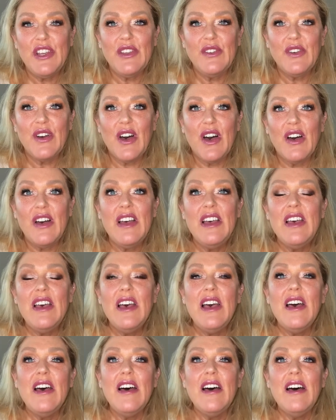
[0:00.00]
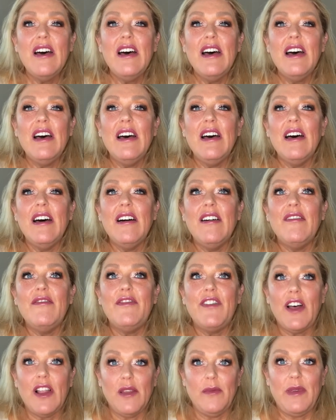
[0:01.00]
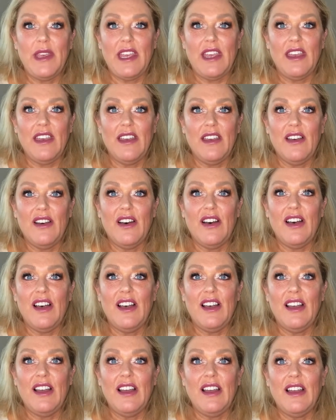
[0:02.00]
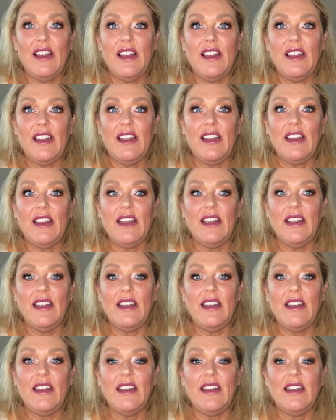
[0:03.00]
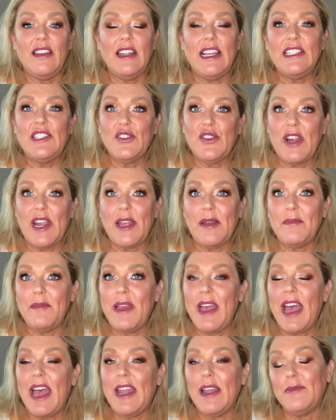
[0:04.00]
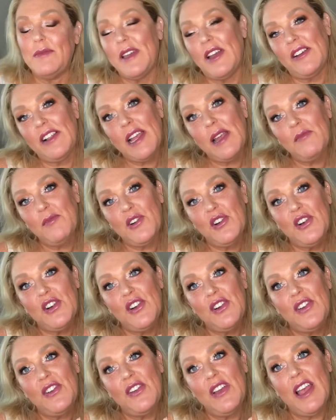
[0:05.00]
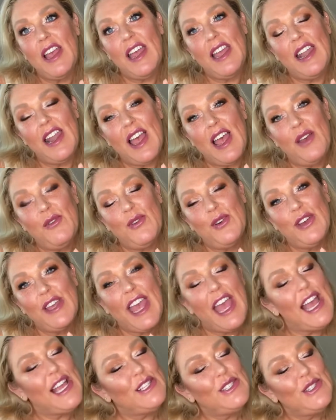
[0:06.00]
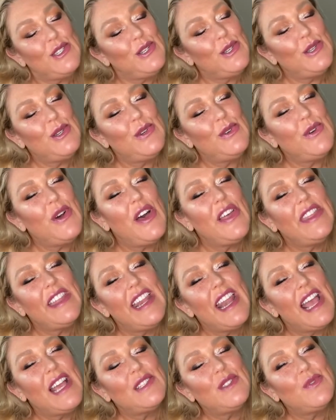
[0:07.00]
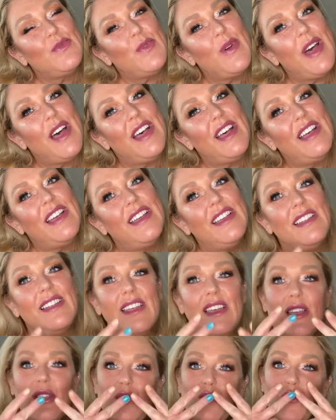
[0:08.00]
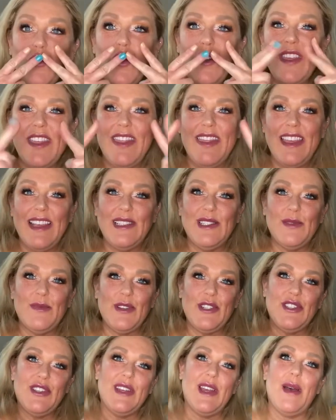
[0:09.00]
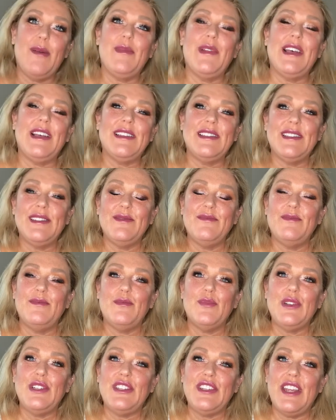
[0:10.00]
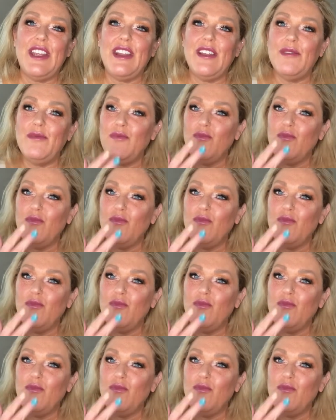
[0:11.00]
you all. Follow me on Instagram at Uptown Glam Girl, and I will catch you on the next one. Thanks so much, and God bless. Appreciate it.